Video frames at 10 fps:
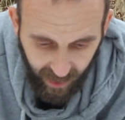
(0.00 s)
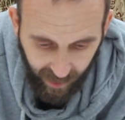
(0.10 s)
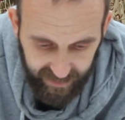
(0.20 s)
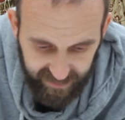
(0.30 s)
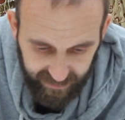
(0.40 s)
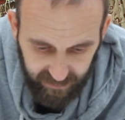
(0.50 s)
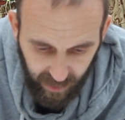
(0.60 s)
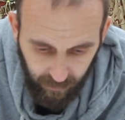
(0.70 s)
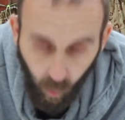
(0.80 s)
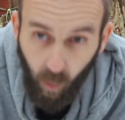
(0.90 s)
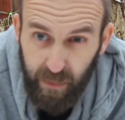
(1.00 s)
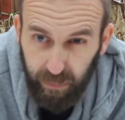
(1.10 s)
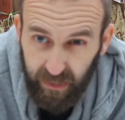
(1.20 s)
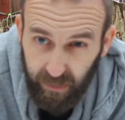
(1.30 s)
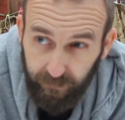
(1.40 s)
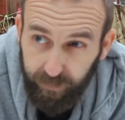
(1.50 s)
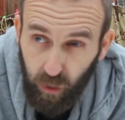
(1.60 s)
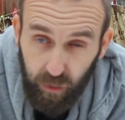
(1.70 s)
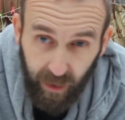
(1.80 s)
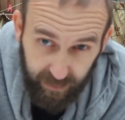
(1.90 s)
And he seems to always bringing some
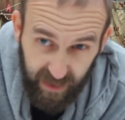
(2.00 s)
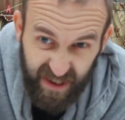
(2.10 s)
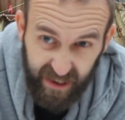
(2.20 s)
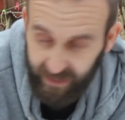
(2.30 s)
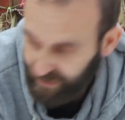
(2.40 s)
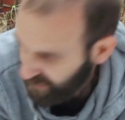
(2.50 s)
food, as I said at the